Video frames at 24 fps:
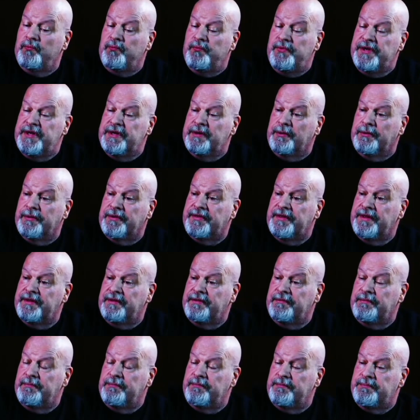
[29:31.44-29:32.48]
deal with
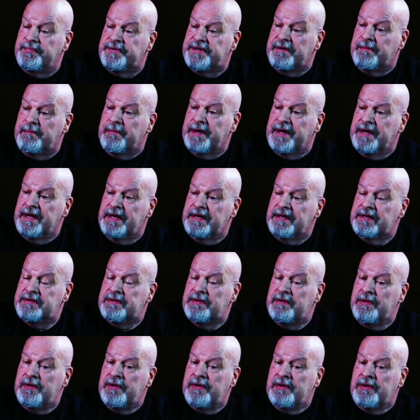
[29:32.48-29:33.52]
somebody's
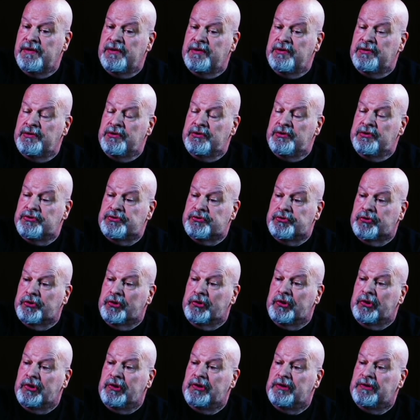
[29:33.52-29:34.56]

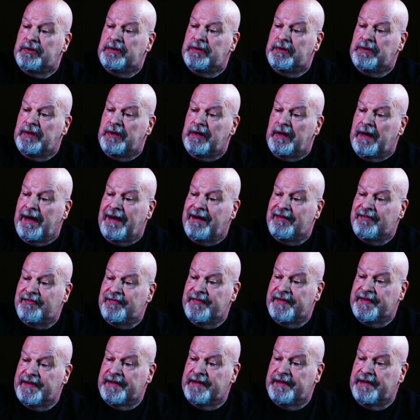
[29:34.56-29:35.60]
total off
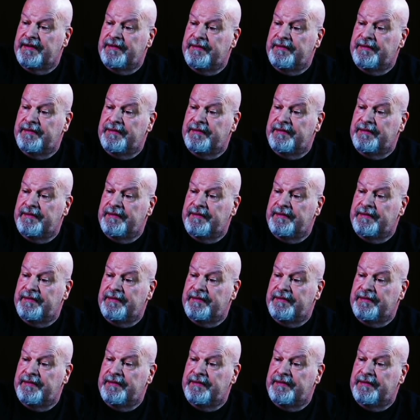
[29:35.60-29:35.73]
of it,